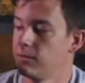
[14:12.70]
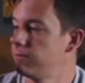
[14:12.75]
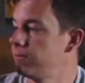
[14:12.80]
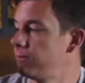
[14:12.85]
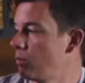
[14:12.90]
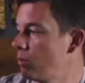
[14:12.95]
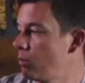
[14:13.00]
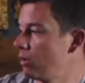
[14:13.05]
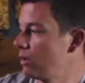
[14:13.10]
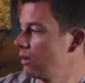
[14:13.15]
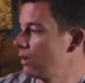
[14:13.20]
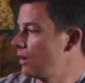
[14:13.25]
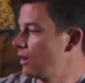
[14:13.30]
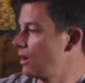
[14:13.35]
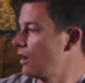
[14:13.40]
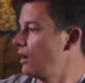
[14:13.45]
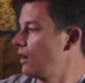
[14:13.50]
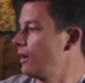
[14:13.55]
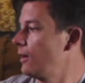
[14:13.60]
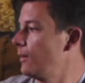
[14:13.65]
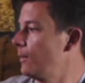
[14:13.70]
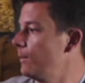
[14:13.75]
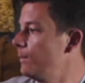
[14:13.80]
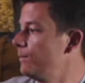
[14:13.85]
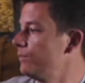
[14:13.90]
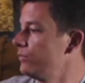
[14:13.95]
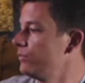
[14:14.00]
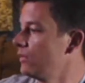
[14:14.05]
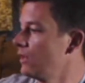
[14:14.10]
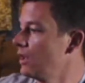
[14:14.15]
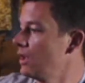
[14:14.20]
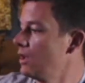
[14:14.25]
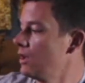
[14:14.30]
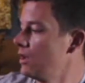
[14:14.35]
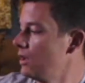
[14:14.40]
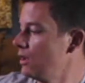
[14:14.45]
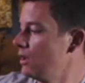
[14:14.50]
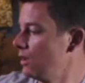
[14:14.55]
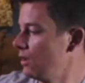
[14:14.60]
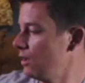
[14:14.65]
for
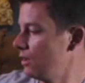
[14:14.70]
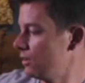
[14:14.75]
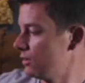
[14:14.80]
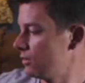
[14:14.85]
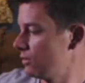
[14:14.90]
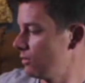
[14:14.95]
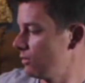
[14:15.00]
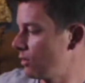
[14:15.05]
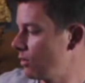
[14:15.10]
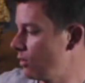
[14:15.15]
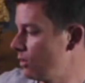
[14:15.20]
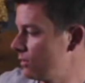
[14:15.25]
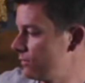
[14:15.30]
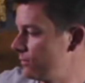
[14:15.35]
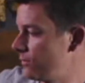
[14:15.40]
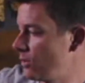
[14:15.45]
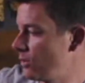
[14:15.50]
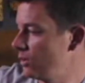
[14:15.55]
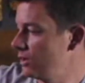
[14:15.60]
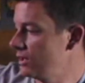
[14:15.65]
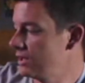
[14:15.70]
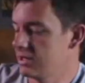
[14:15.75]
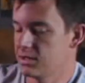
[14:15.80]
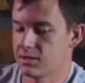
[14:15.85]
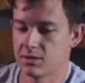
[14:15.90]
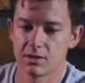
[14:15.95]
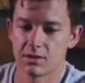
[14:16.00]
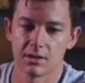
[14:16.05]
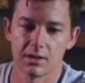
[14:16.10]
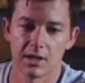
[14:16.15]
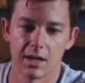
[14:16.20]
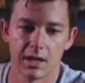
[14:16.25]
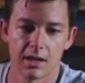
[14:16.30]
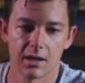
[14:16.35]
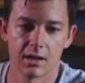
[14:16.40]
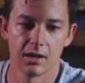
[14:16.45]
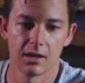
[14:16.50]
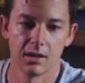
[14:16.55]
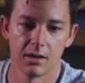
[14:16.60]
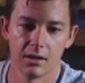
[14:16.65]
to record Foley is,
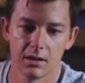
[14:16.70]
like,